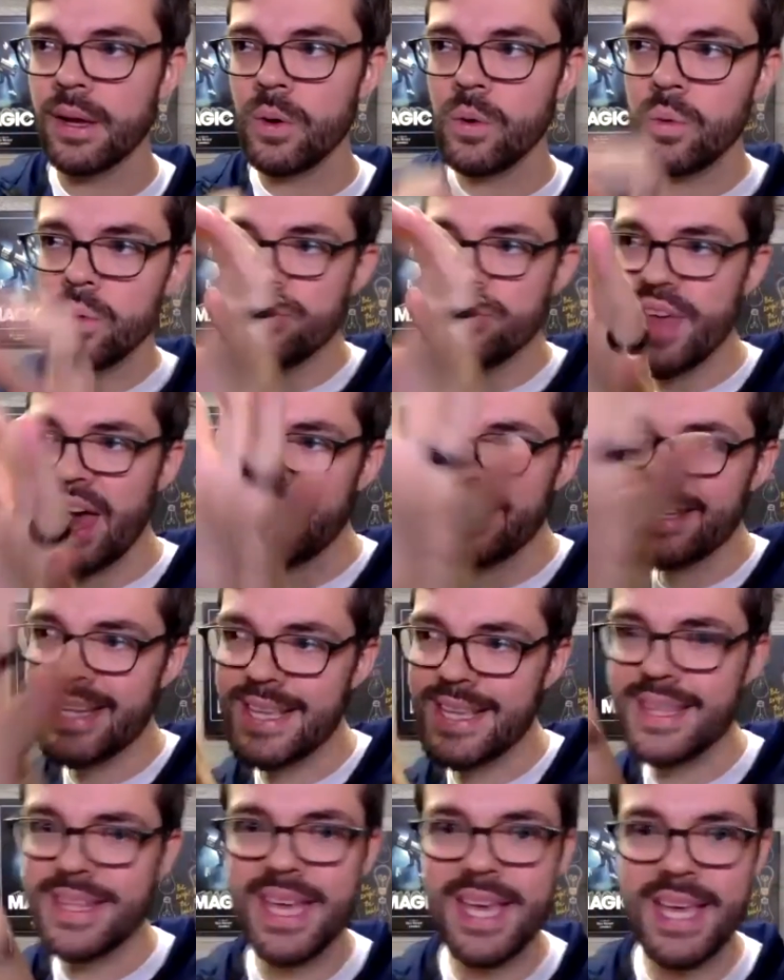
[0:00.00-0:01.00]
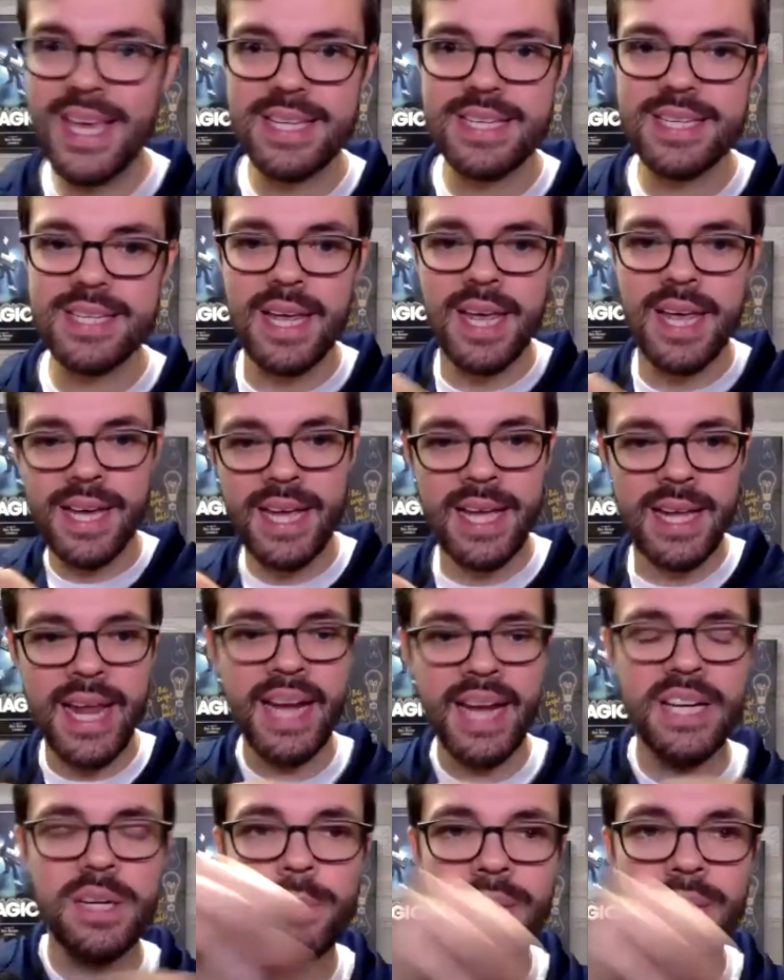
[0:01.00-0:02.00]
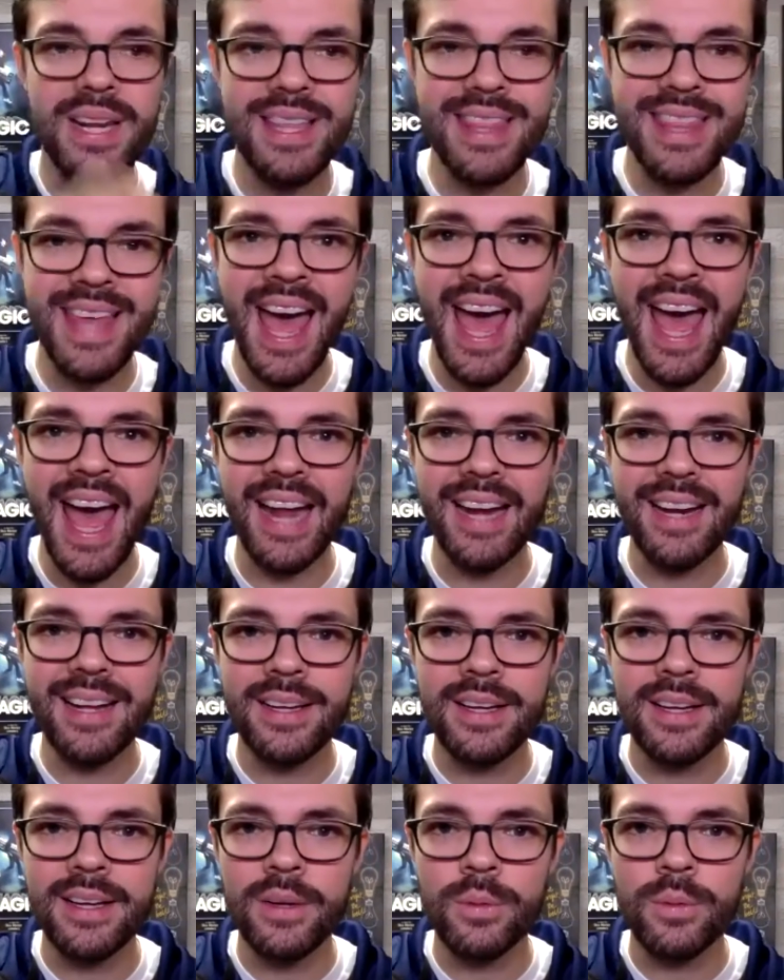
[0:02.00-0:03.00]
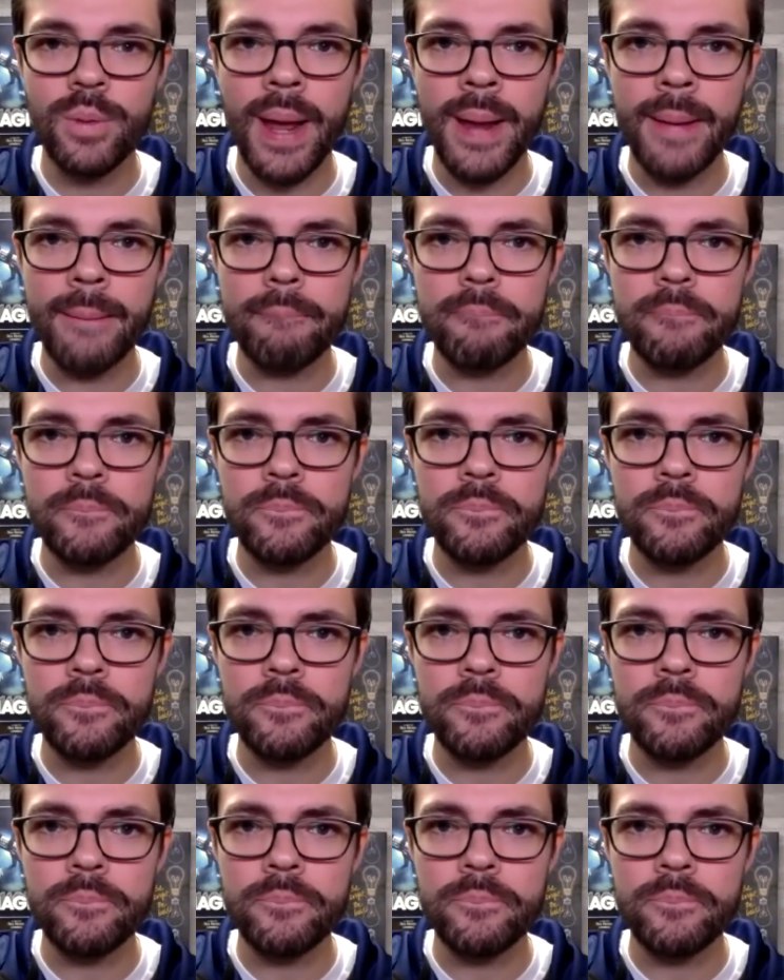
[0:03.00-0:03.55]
Oh, that did this, connected me to that, right?